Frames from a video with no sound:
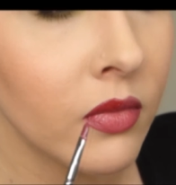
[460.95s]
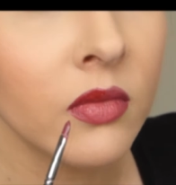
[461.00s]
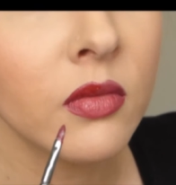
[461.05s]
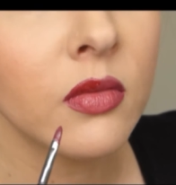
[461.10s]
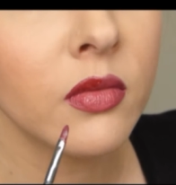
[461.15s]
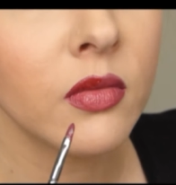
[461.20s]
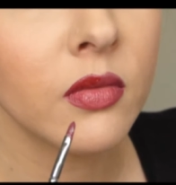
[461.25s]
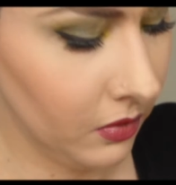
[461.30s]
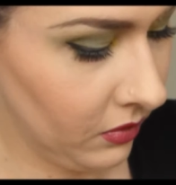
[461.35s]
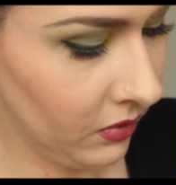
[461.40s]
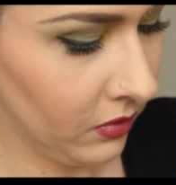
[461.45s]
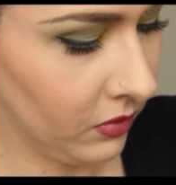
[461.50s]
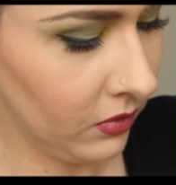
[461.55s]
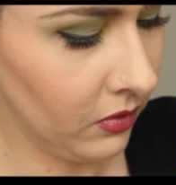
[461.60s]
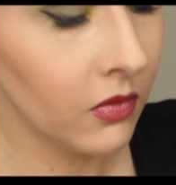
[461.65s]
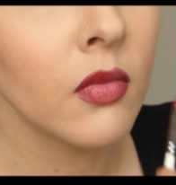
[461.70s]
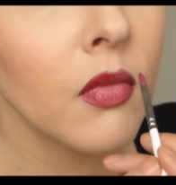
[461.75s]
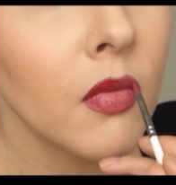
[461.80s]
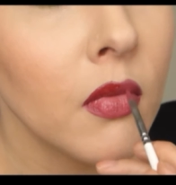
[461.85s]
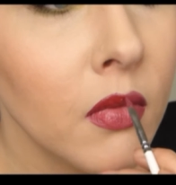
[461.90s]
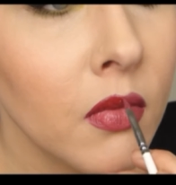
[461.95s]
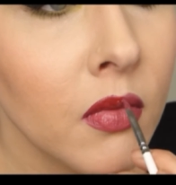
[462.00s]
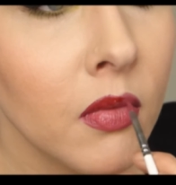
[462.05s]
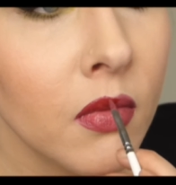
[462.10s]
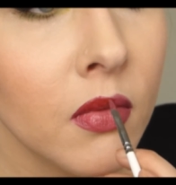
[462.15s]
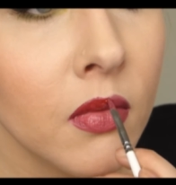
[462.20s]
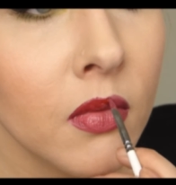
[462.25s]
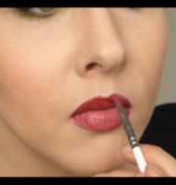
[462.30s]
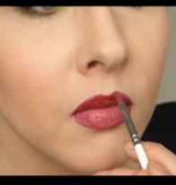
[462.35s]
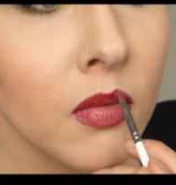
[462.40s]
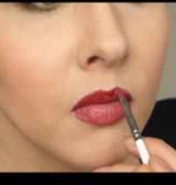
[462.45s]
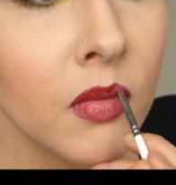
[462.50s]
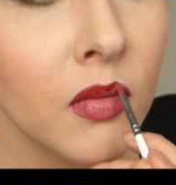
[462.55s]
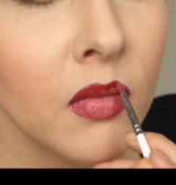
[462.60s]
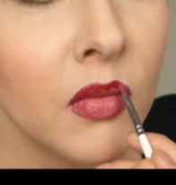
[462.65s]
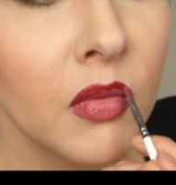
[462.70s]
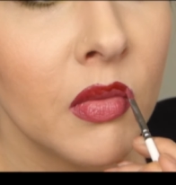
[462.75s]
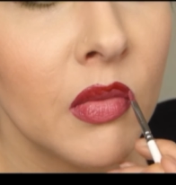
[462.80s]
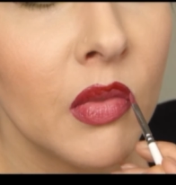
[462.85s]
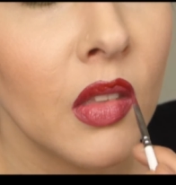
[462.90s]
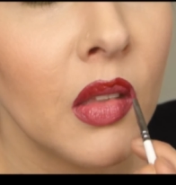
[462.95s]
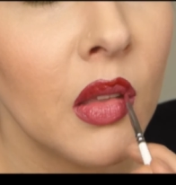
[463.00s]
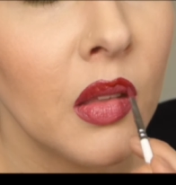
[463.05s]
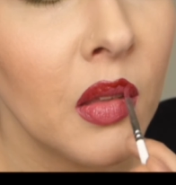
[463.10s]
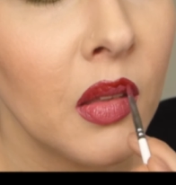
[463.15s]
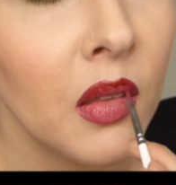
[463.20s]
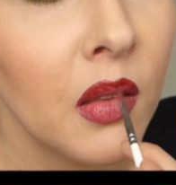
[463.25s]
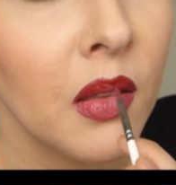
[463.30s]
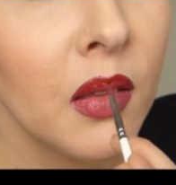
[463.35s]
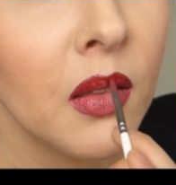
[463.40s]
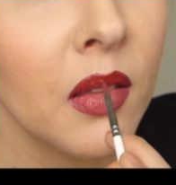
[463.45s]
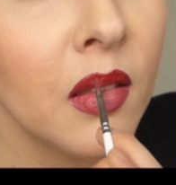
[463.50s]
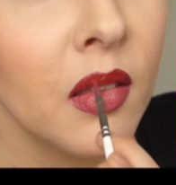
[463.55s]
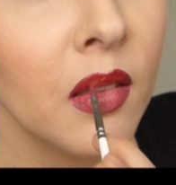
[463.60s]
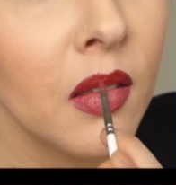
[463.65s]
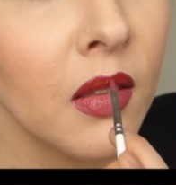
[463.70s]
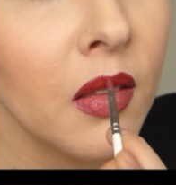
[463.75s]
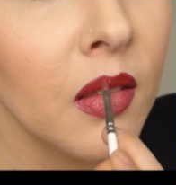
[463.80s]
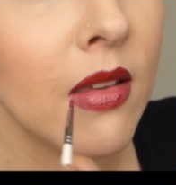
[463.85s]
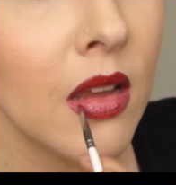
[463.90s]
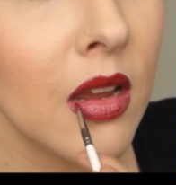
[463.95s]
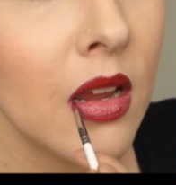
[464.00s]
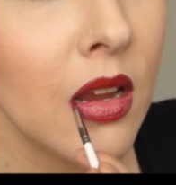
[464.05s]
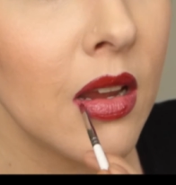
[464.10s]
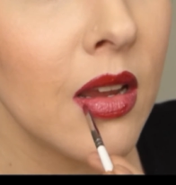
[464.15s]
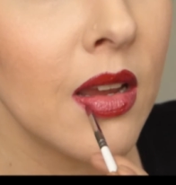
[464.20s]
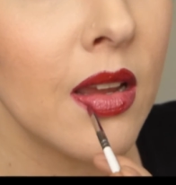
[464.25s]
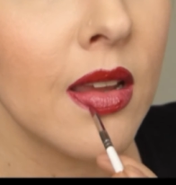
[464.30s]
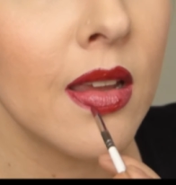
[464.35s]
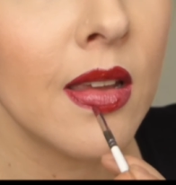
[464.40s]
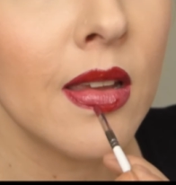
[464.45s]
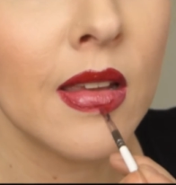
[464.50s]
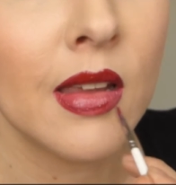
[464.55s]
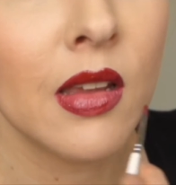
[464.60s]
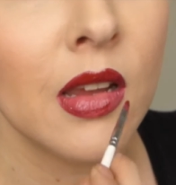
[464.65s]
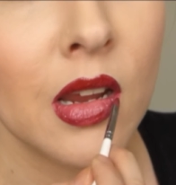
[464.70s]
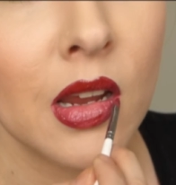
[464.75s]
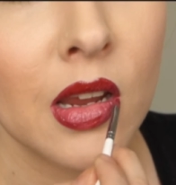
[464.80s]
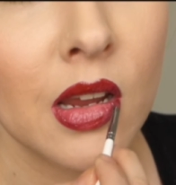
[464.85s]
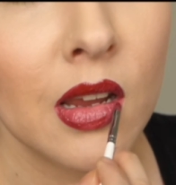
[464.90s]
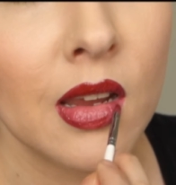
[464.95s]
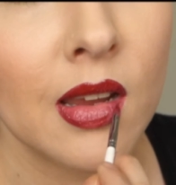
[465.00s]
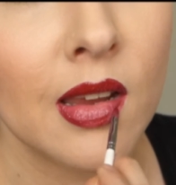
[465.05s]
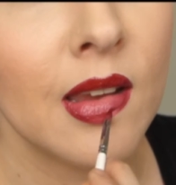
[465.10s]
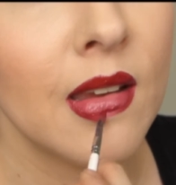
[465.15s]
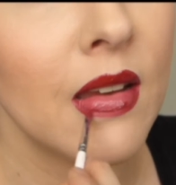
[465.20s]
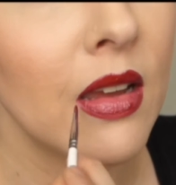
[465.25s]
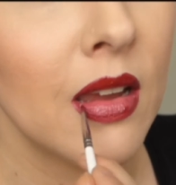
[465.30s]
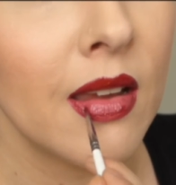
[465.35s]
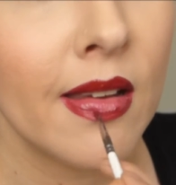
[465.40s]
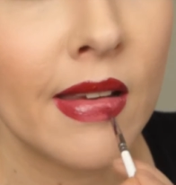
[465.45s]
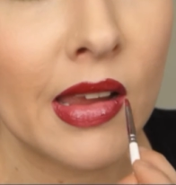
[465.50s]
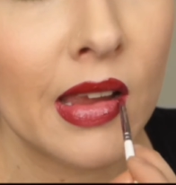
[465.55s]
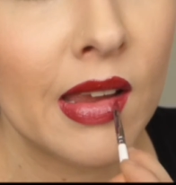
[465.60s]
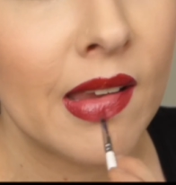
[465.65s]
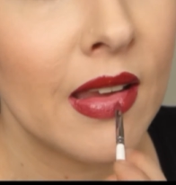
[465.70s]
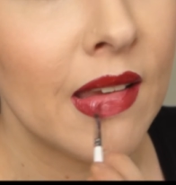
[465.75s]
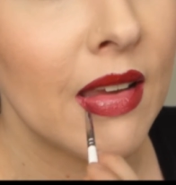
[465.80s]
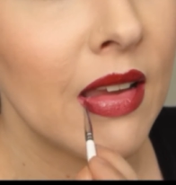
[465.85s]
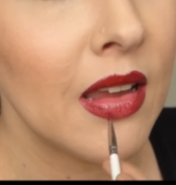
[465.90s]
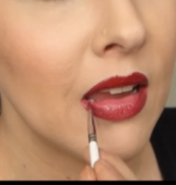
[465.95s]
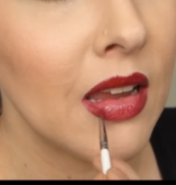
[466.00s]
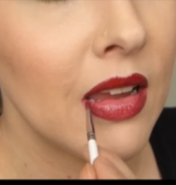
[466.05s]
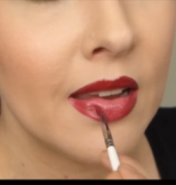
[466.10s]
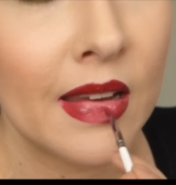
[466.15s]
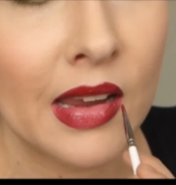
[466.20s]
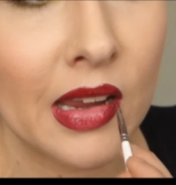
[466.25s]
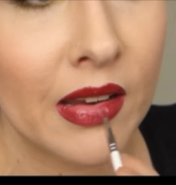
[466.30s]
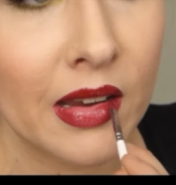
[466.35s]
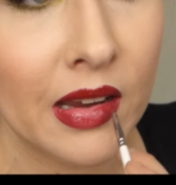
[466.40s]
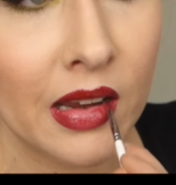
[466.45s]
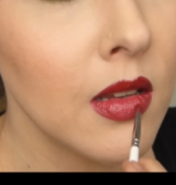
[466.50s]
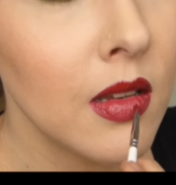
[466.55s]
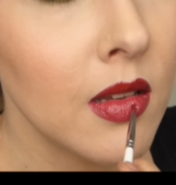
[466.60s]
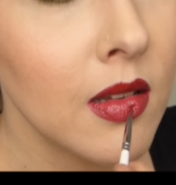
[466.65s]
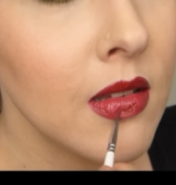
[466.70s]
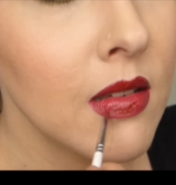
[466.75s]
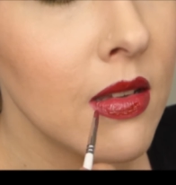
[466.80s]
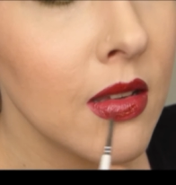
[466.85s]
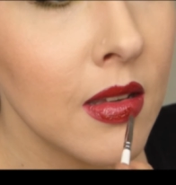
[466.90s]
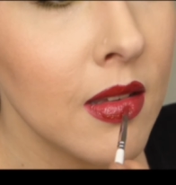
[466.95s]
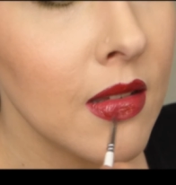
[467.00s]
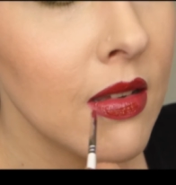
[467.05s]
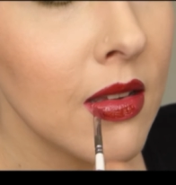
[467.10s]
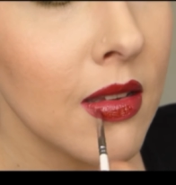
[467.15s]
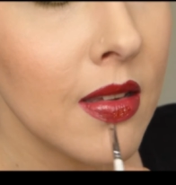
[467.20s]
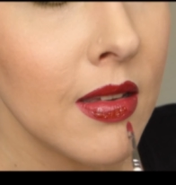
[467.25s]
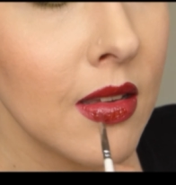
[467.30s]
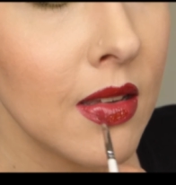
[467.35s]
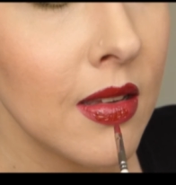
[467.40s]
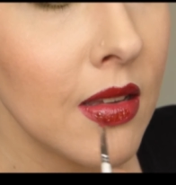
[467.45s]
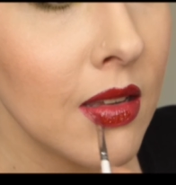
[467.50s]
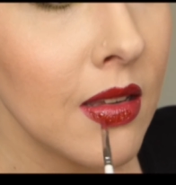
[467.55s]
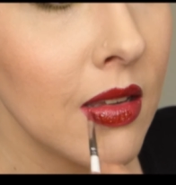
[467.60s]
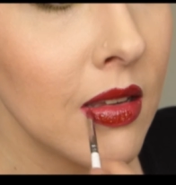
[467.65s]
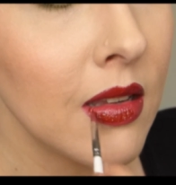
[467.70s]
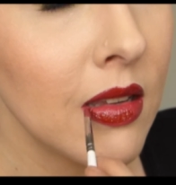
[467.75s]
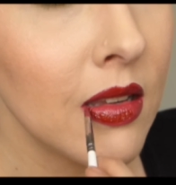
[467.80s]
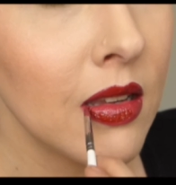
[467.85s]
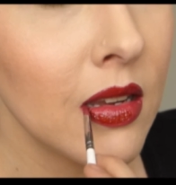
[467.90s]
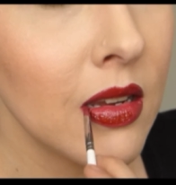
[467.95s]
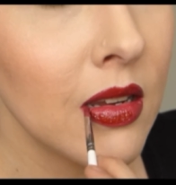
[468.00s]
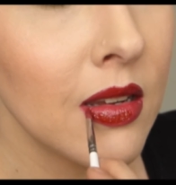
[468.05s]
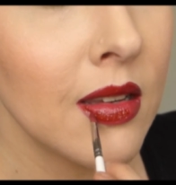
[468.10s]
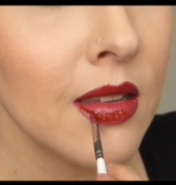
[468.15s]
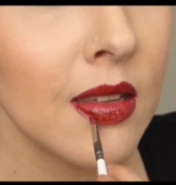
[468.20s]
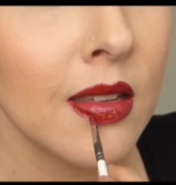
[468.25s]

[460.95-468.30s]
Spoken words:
You have to add 3 or 4 layers to make it that real dark blood red color that we're after.